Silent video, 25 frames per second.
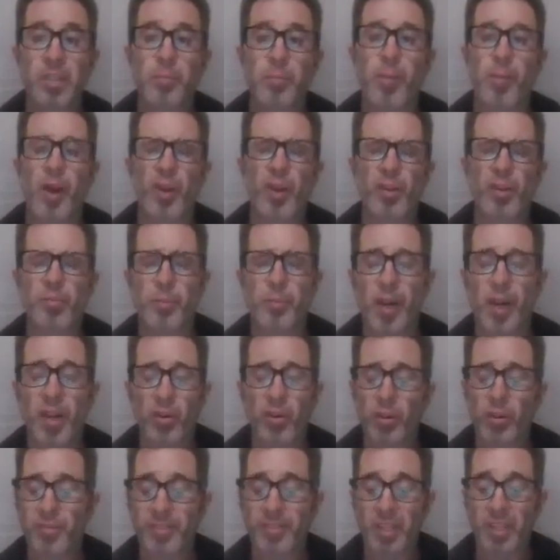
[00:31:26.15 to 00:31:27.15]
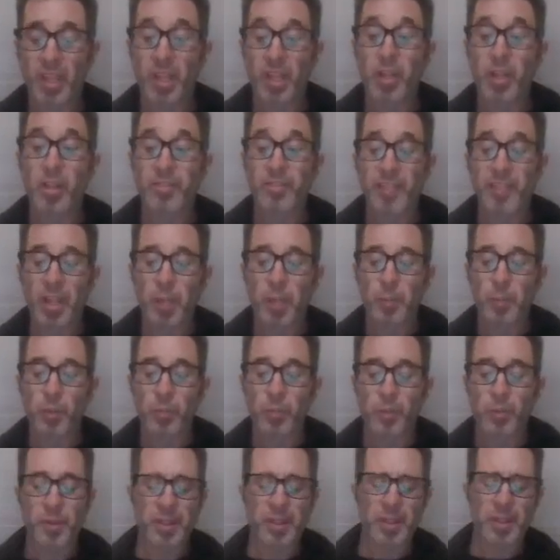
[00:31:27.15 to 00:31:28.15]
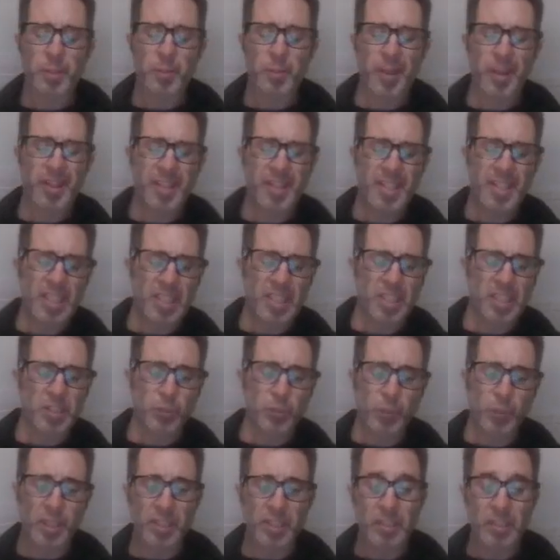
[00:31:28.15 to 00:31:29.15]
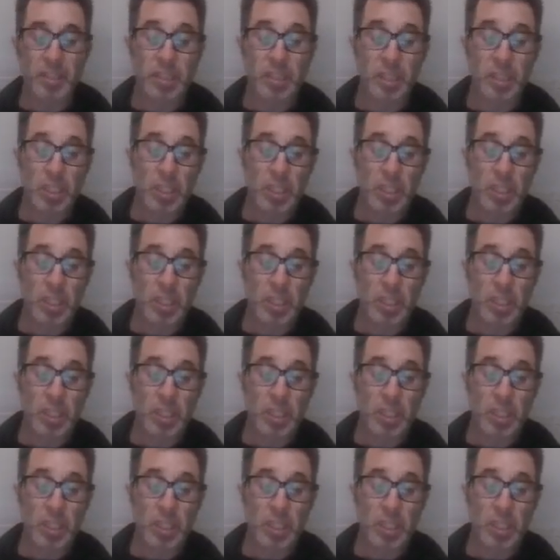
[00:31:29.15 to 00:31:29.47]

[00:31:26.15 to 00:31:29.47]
bio available within the body as well,